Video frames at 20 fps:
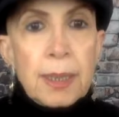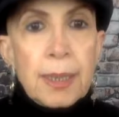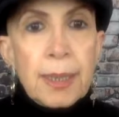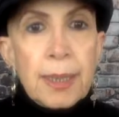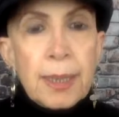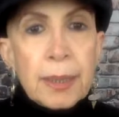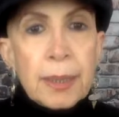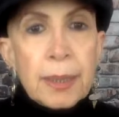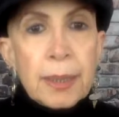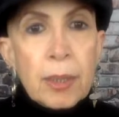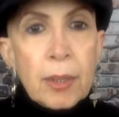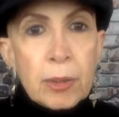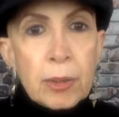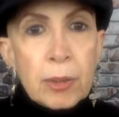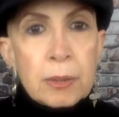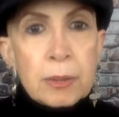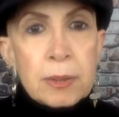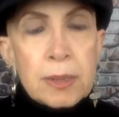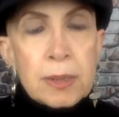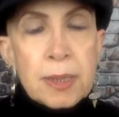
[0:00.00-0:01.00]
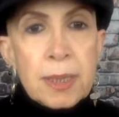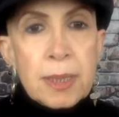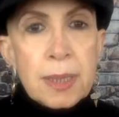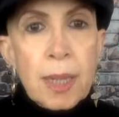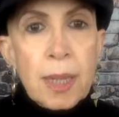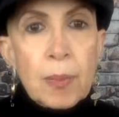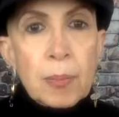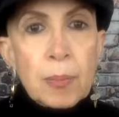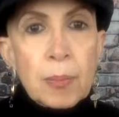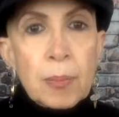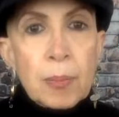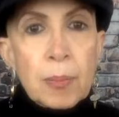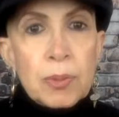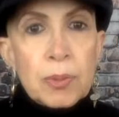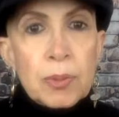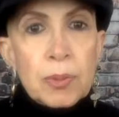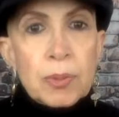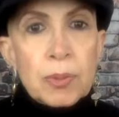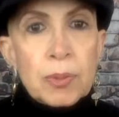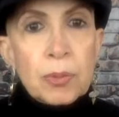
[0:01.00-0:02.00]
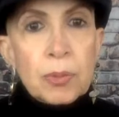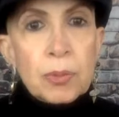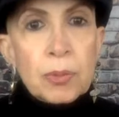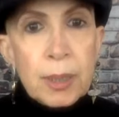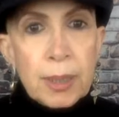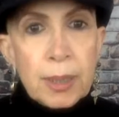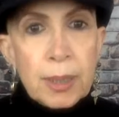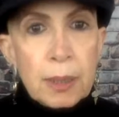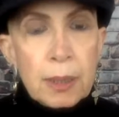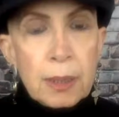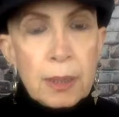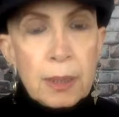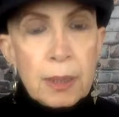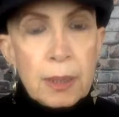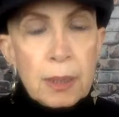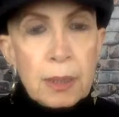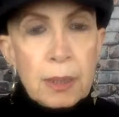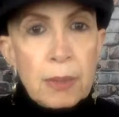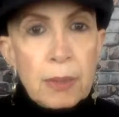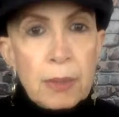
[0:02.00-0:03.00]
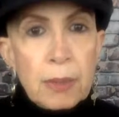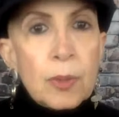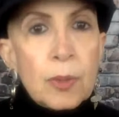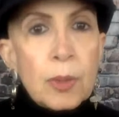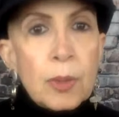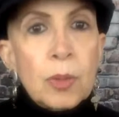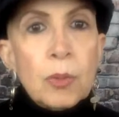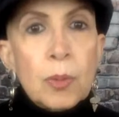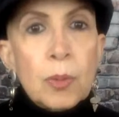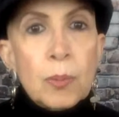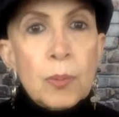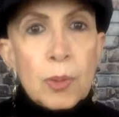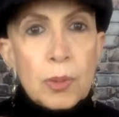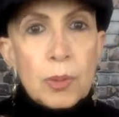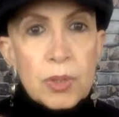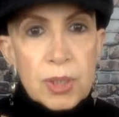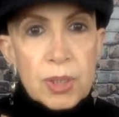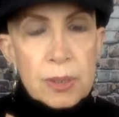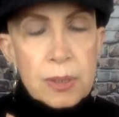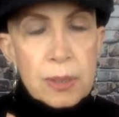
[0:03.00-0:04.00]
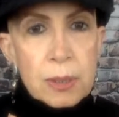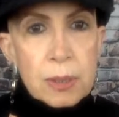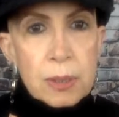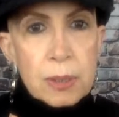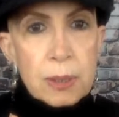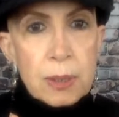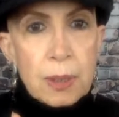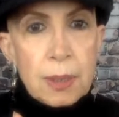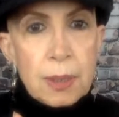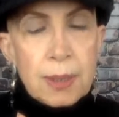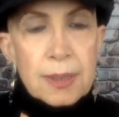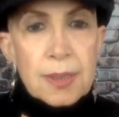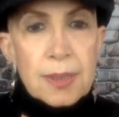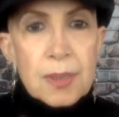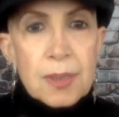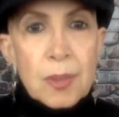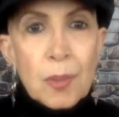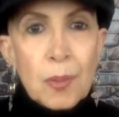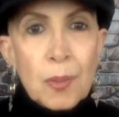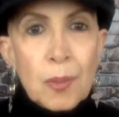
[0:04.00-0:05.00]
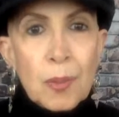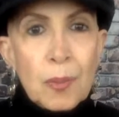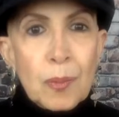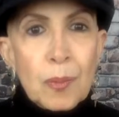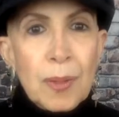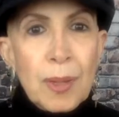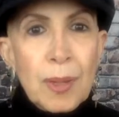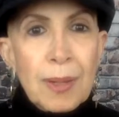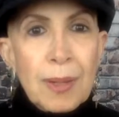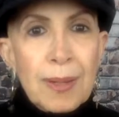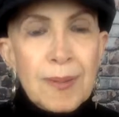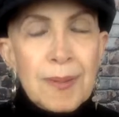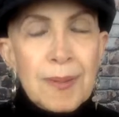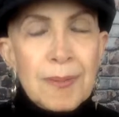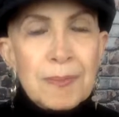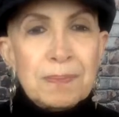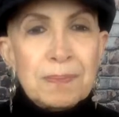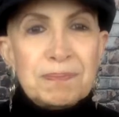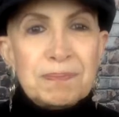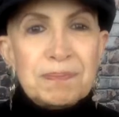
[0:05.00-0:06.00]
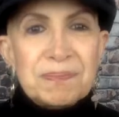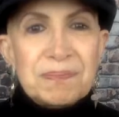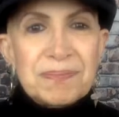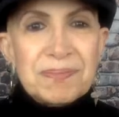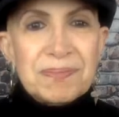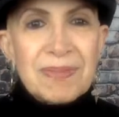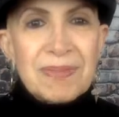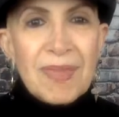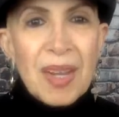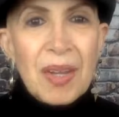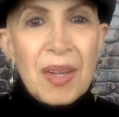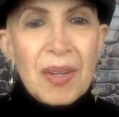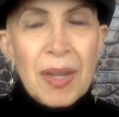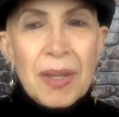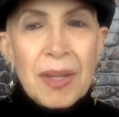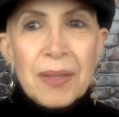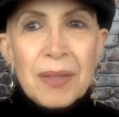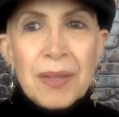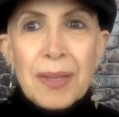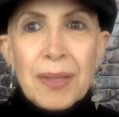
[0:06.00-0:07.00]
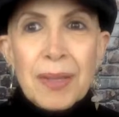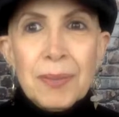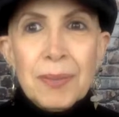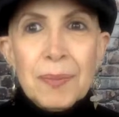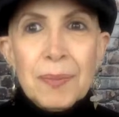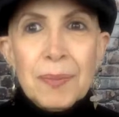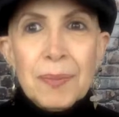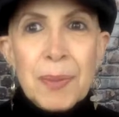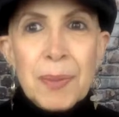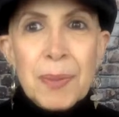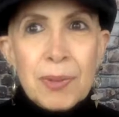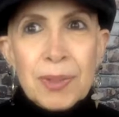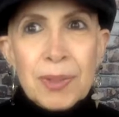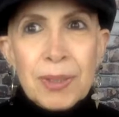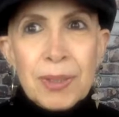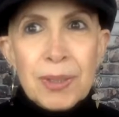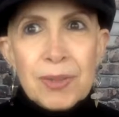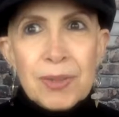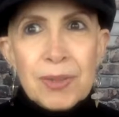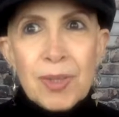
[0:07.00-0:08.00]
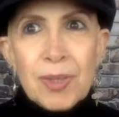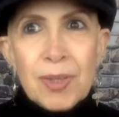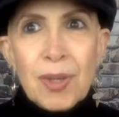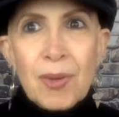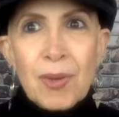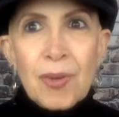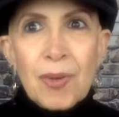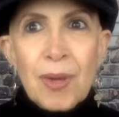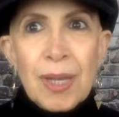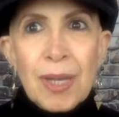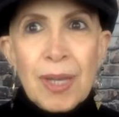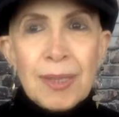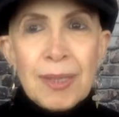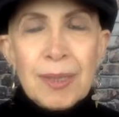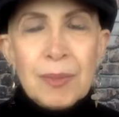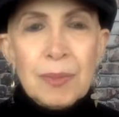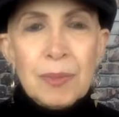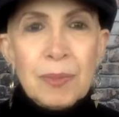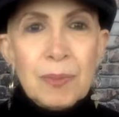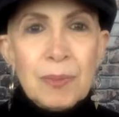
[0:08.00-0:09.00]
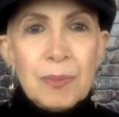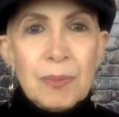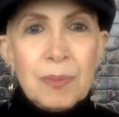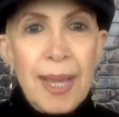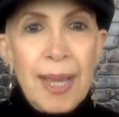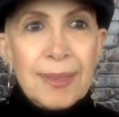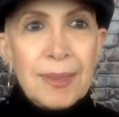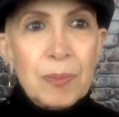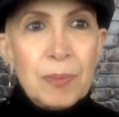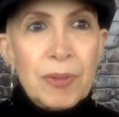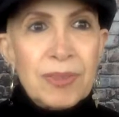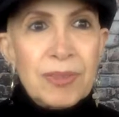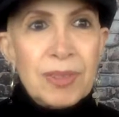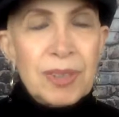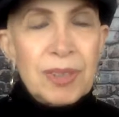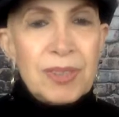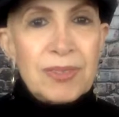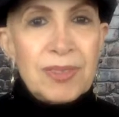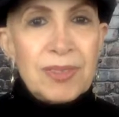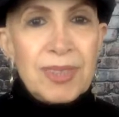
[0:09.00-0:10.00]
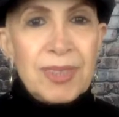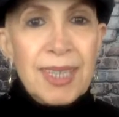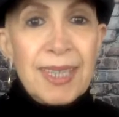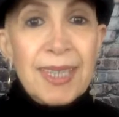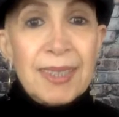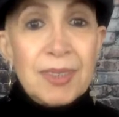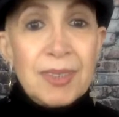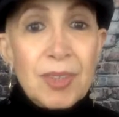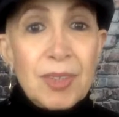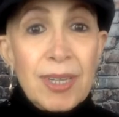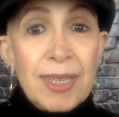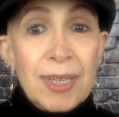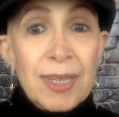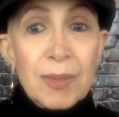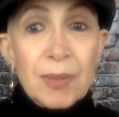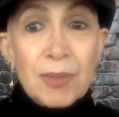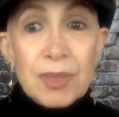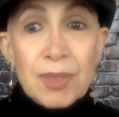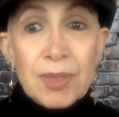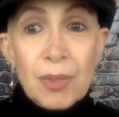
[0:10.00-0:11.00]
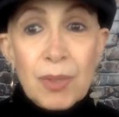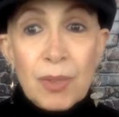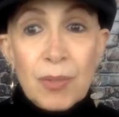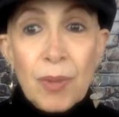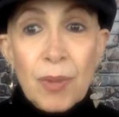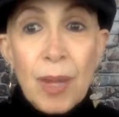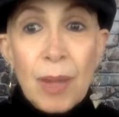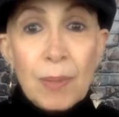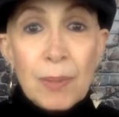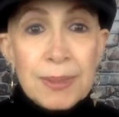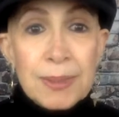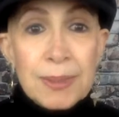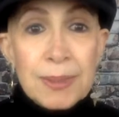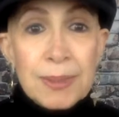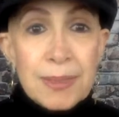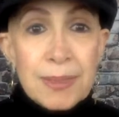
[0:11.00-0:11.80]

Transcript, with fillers: it heralds the opportunity for a new emergence. So um, I, I remember years ago, I had the privilege of taking training with Tony Robbins.